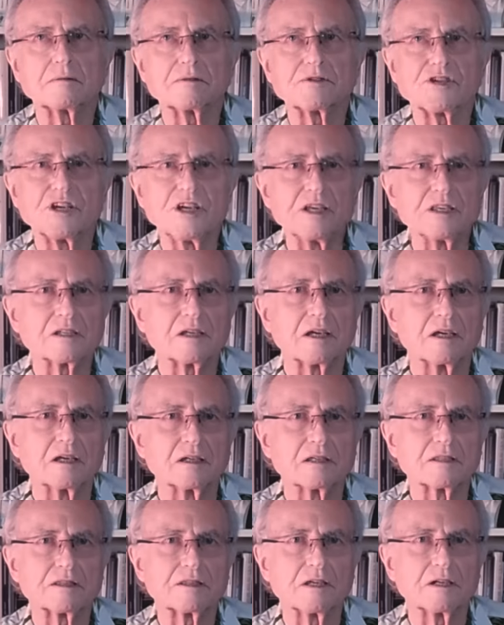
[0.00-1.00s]

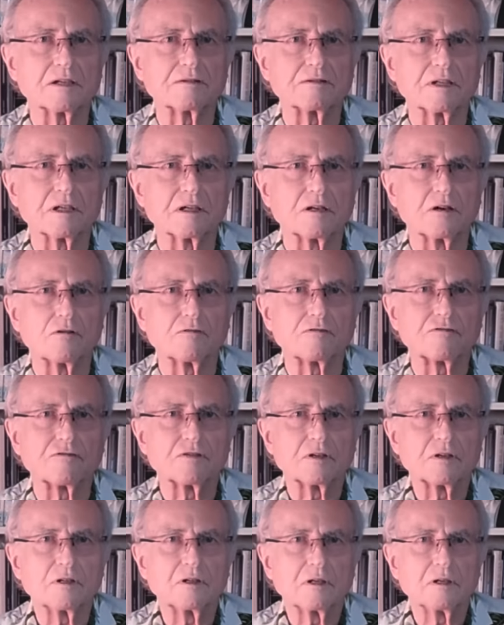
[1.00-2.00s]
cheesecake theory of
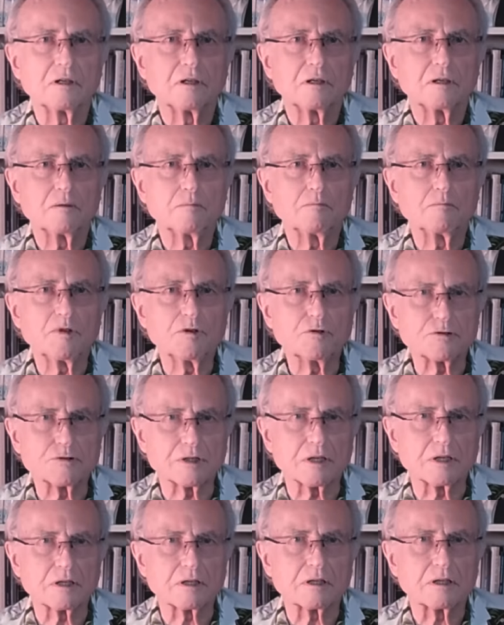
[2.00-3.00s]

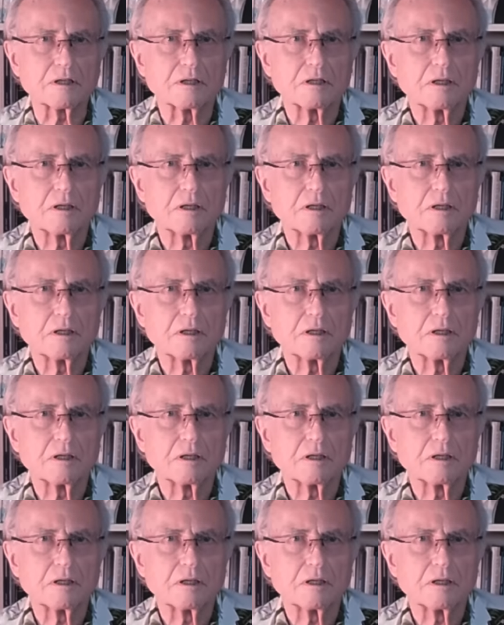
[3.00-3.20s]
music.